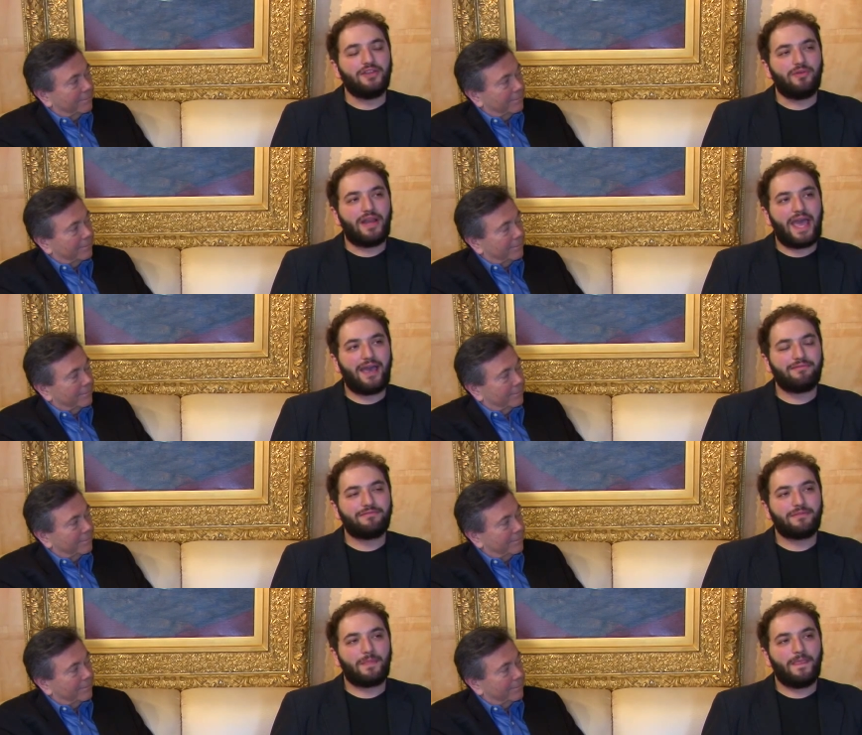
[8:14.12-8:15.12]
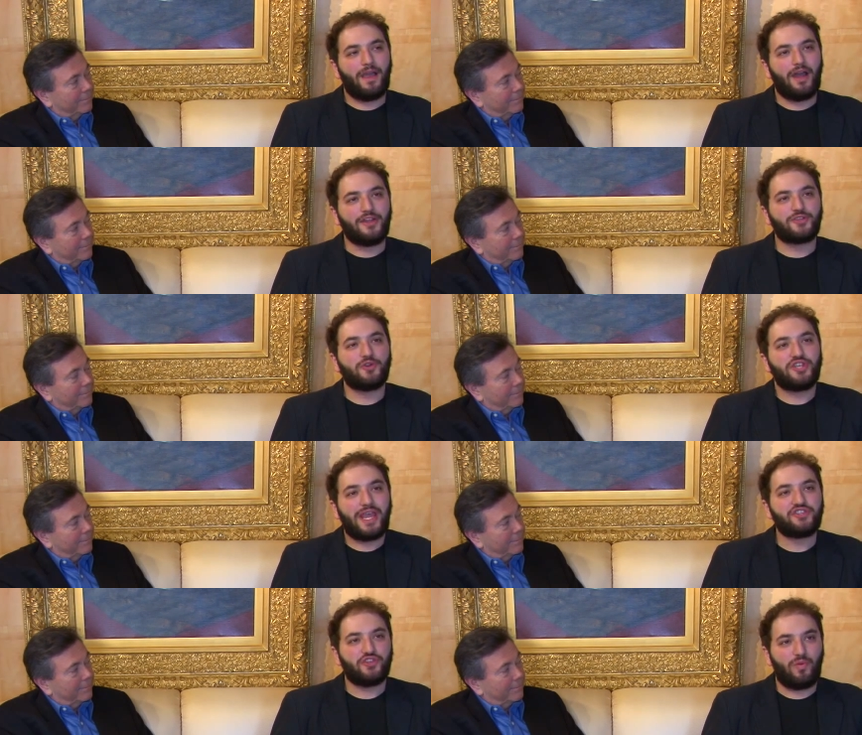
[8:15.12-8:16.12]
Speaker 1: and you would have an
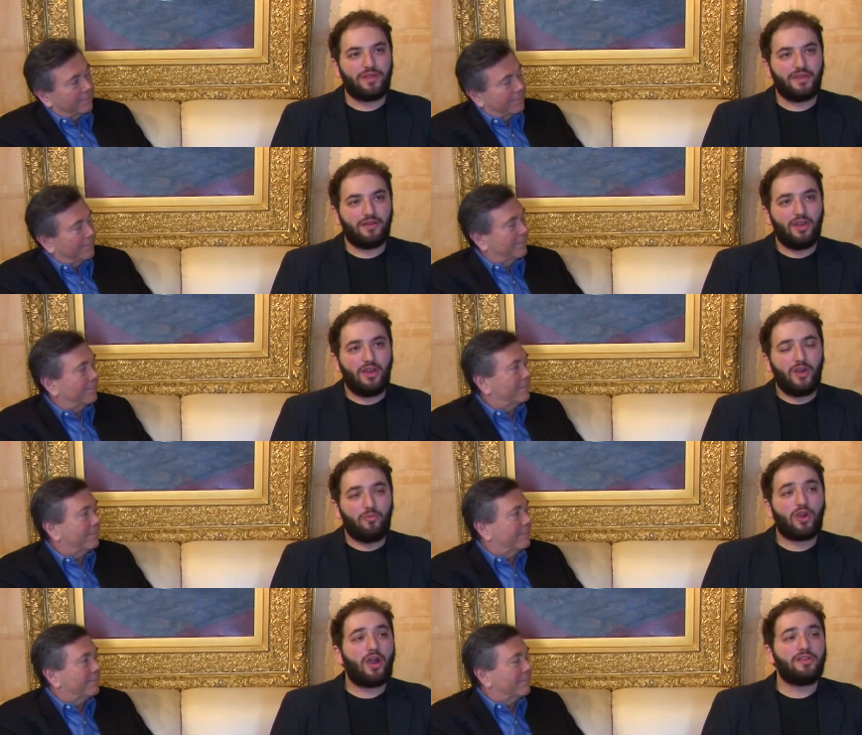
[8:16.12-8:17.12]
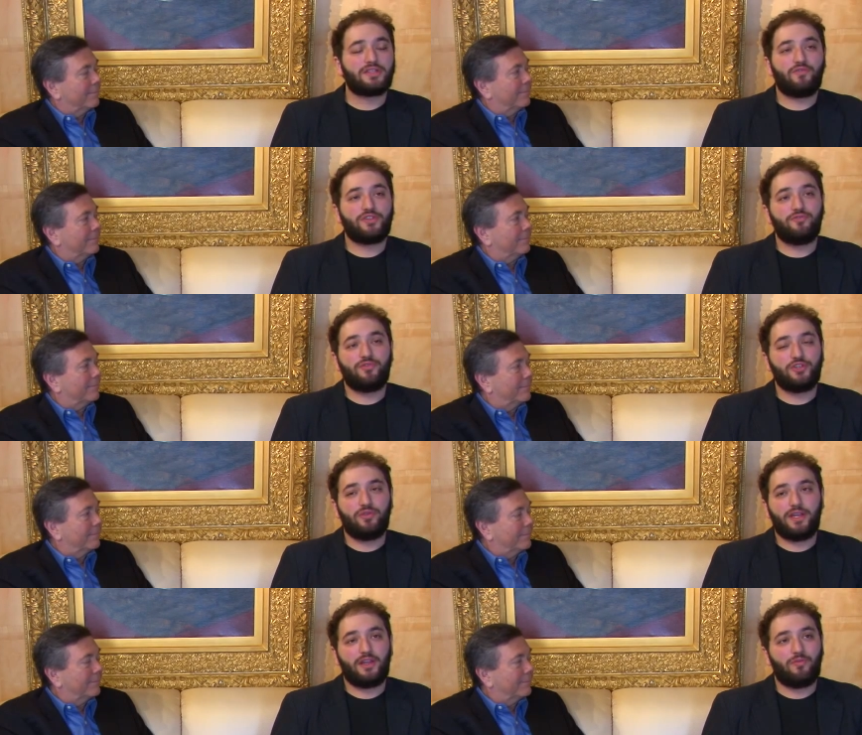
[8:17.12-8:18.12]
association with it, regardless of what you were
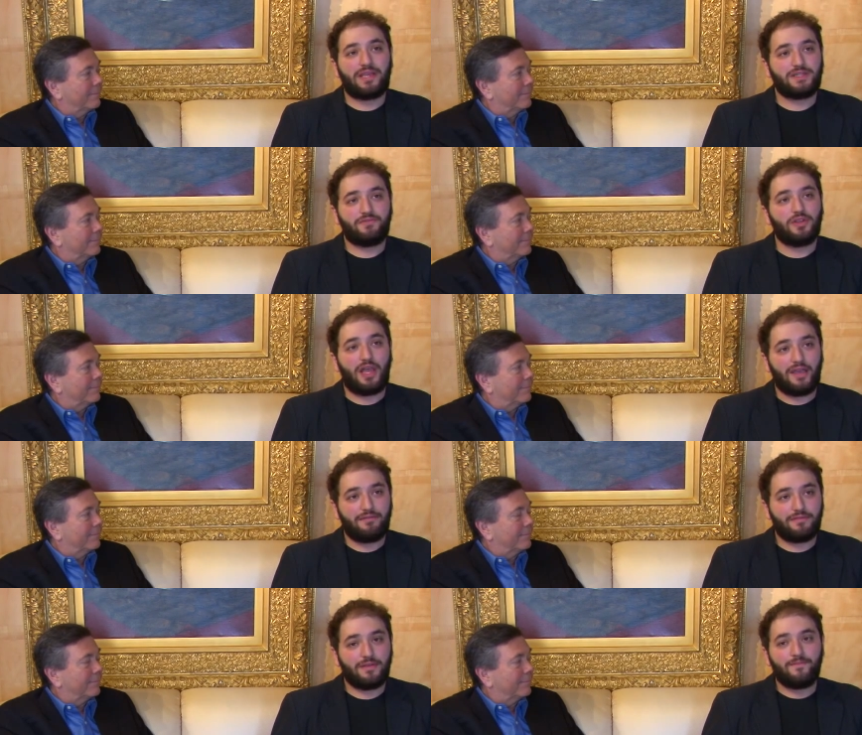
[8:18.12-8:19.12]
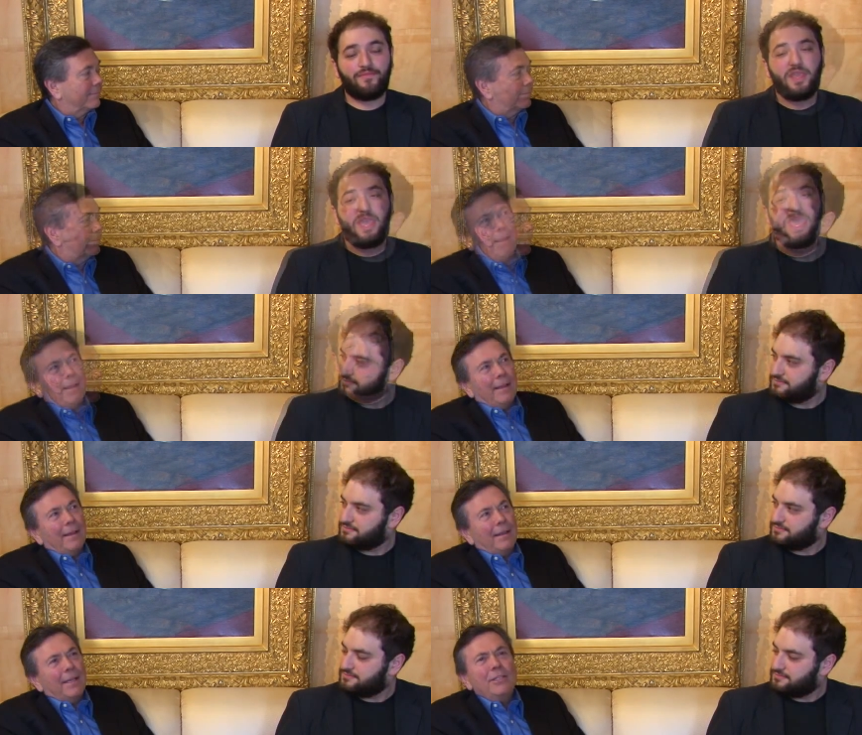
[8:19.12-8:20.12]
doing in the rest of your life.
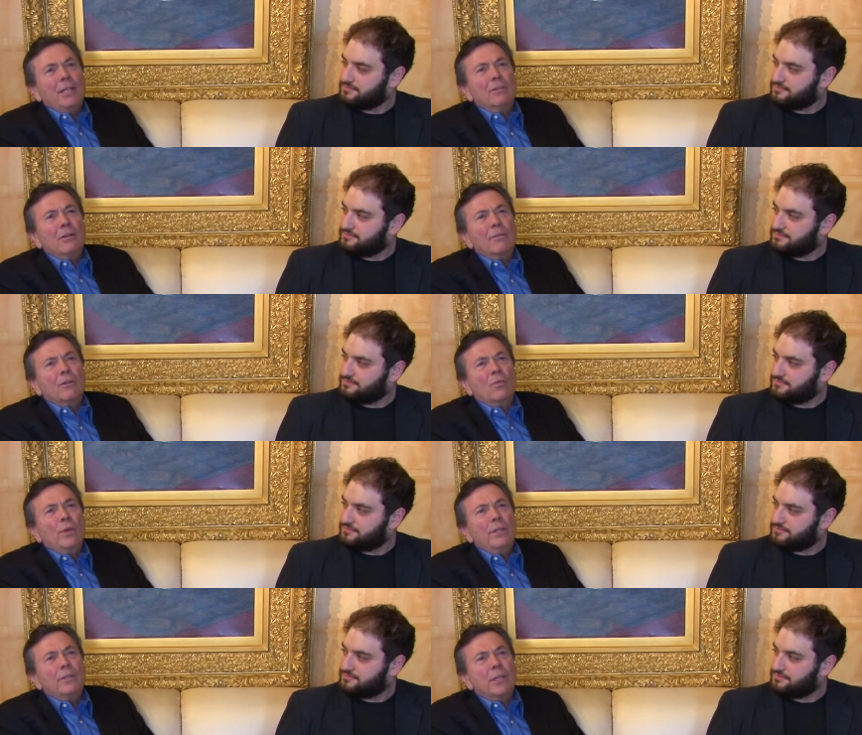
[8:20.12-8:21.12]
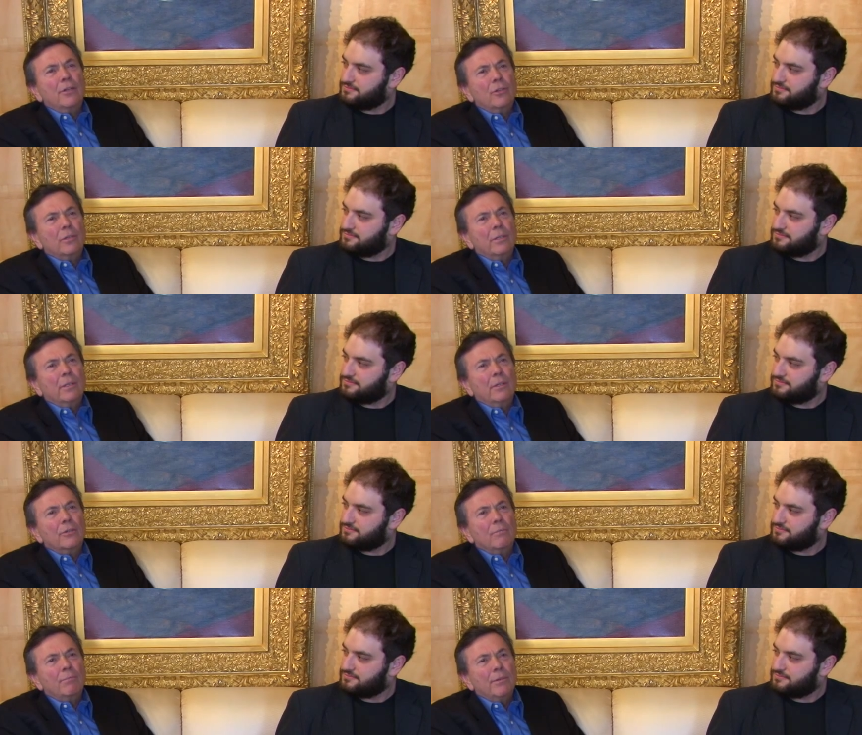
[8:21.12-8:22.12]
Speaker 2: Is Elgar the quintessential
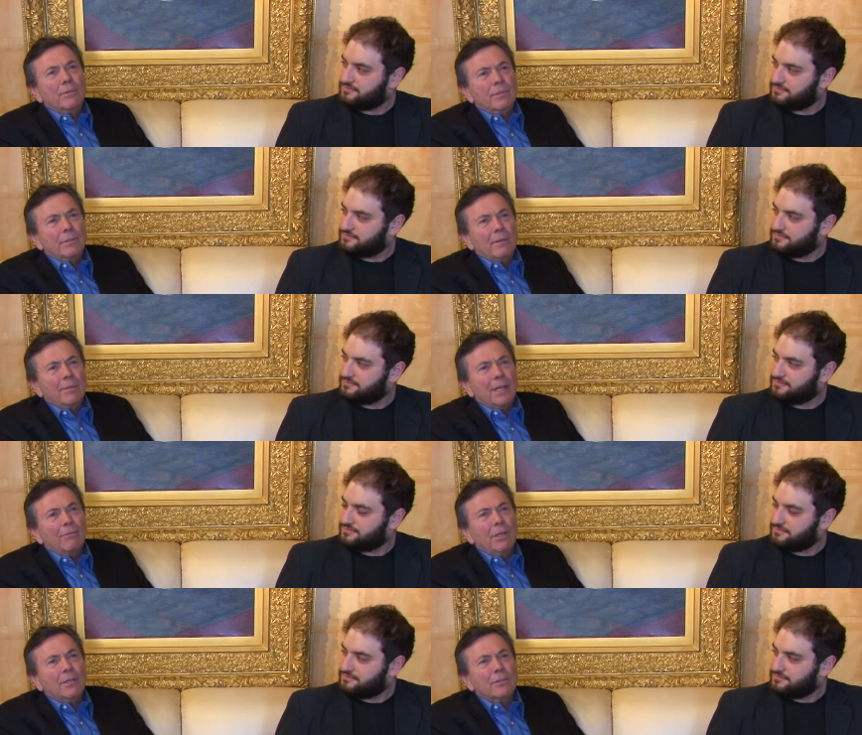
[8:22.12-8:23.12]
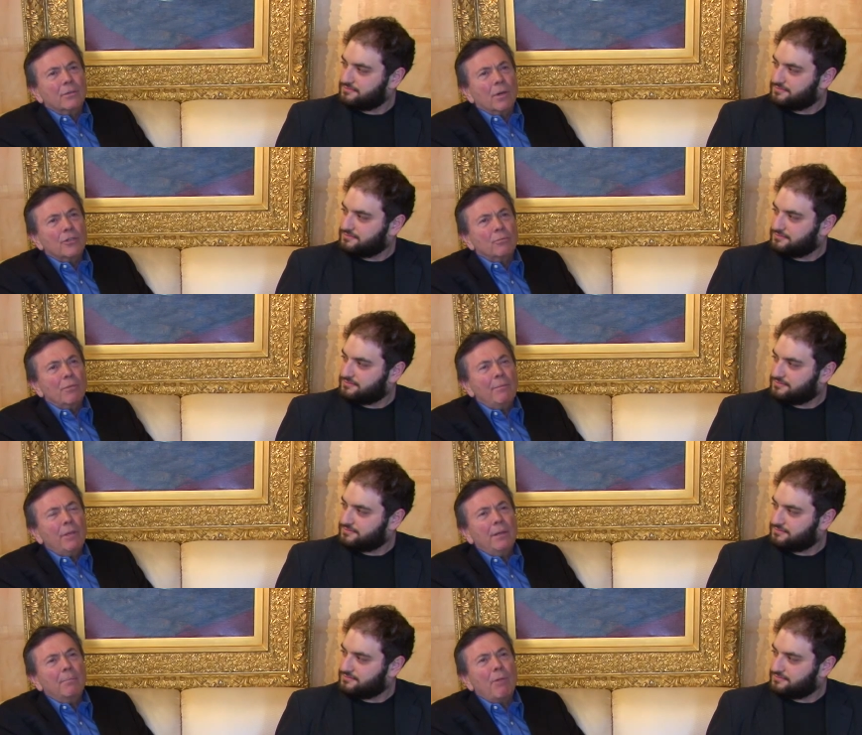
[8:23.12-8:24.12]
English composer? I mean, that really is the question.
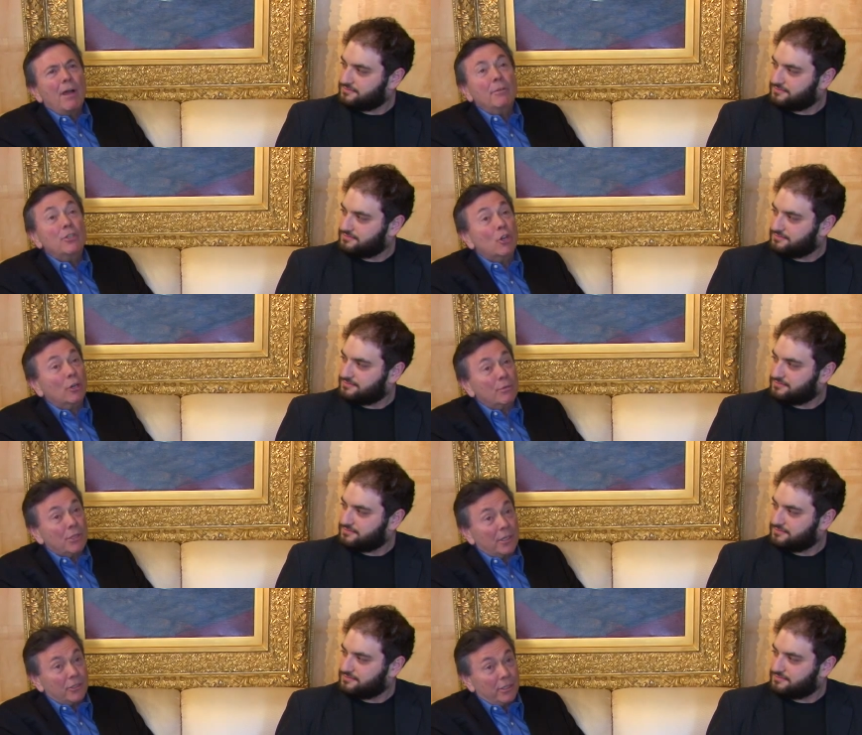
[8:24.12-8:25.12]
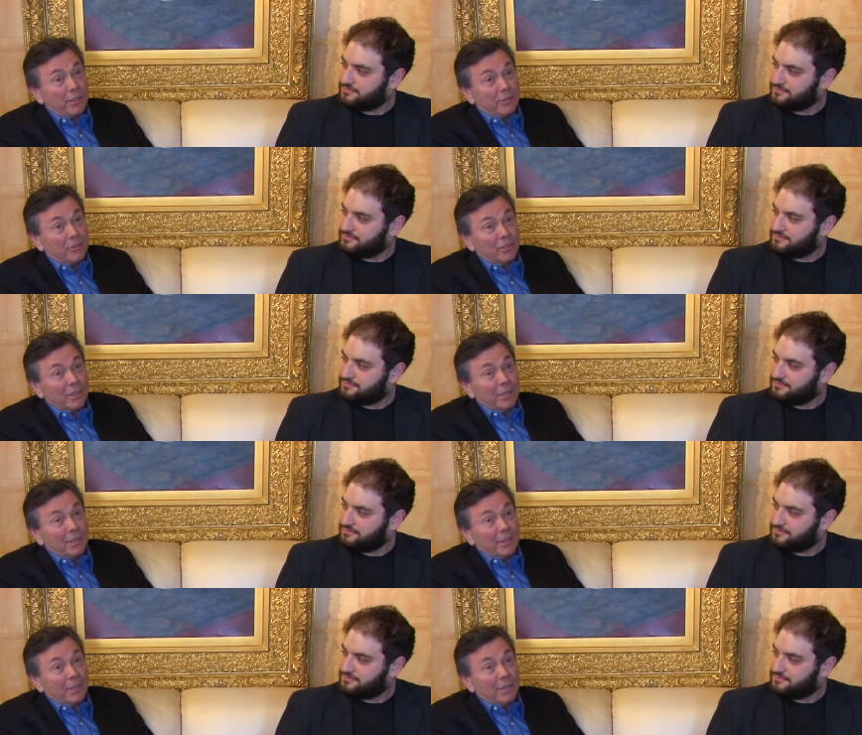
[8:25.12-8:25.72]
Maybe in pomp and circumstance he is.